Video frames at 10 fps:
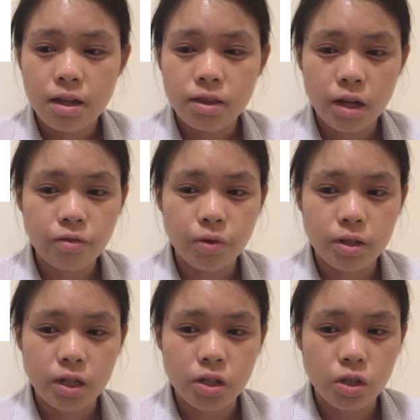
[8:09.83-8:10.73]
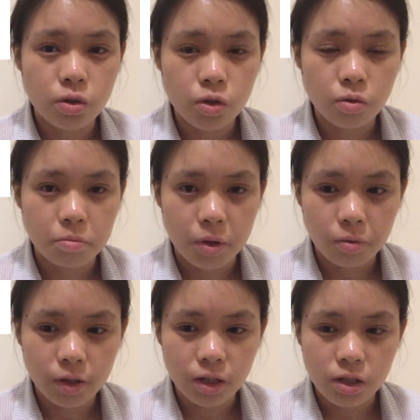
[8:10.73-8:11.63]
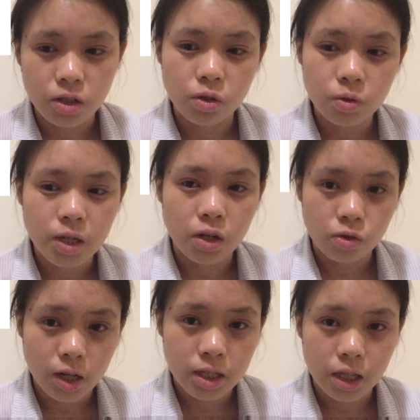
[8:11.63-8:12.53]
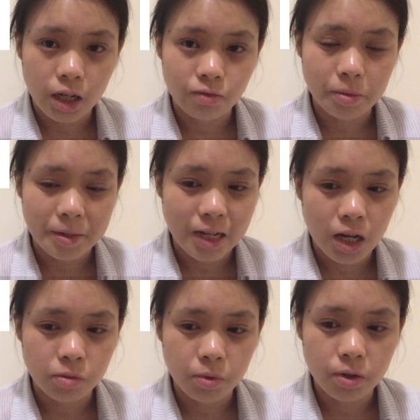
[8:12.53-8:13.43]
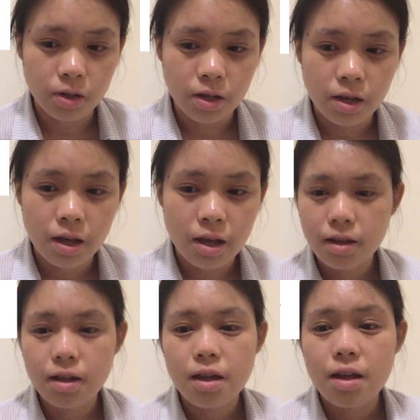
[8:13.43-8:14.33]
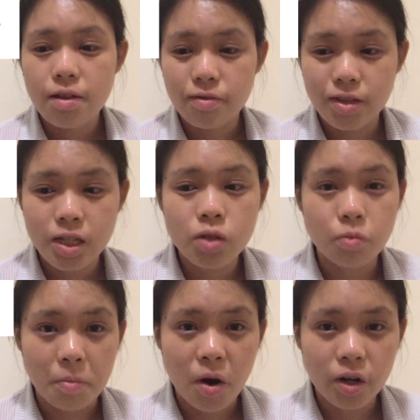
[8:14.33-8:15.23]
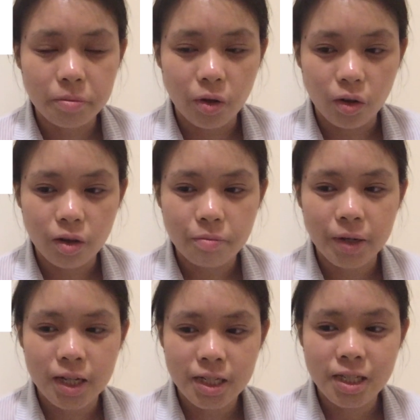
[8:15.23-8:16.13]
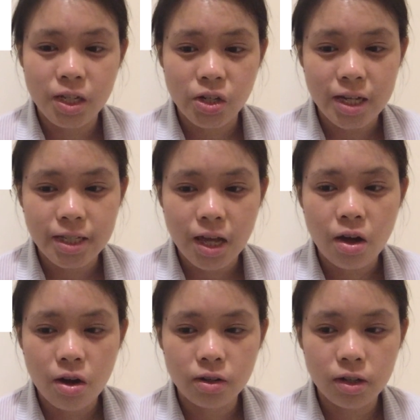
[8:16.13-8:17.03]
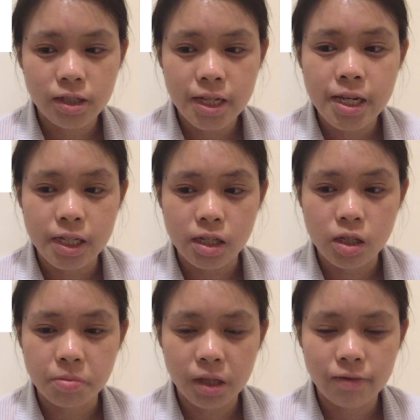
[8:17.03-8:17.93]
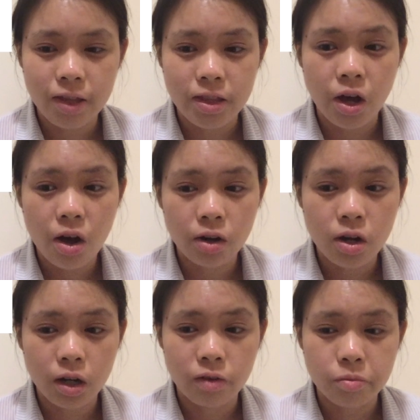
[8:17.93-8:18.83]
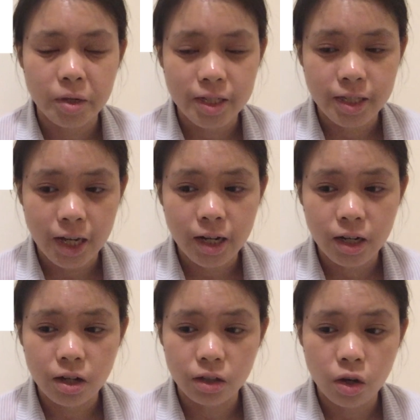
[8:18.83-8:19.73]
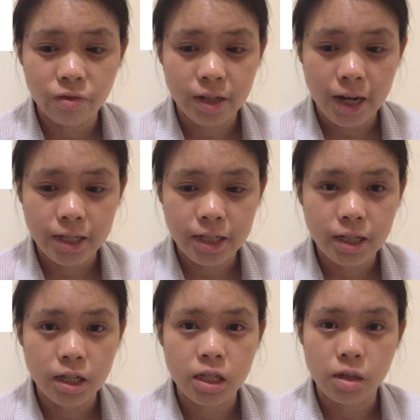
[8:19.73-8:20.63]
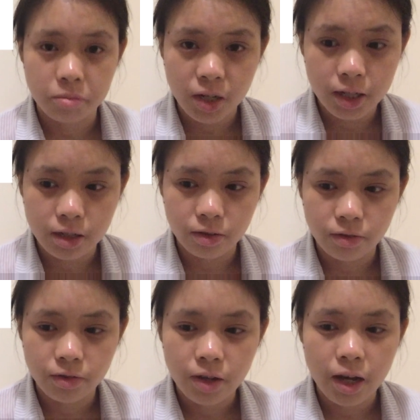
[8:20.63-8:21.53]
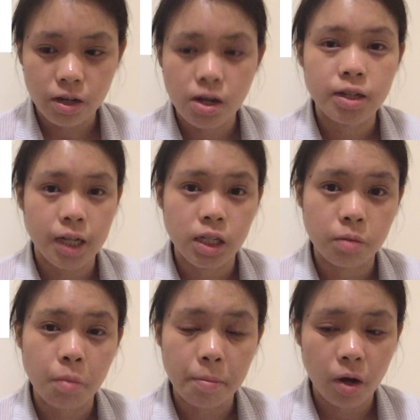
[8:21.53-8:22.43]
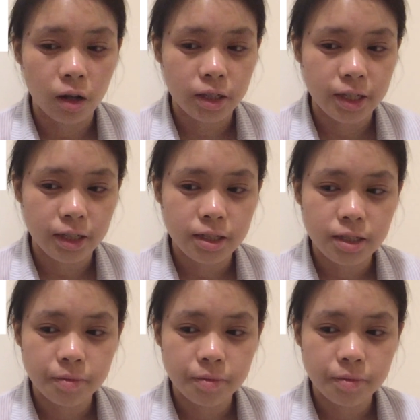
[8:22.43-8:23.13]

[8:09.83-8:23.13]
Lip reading: Therefore, such a user would be willing to use and trust the government dashboard. This is remarkable because it suggests that Hong Kong citizens believe that the Hong Kong government's data on COVID-19 is objective and not tainted by politics.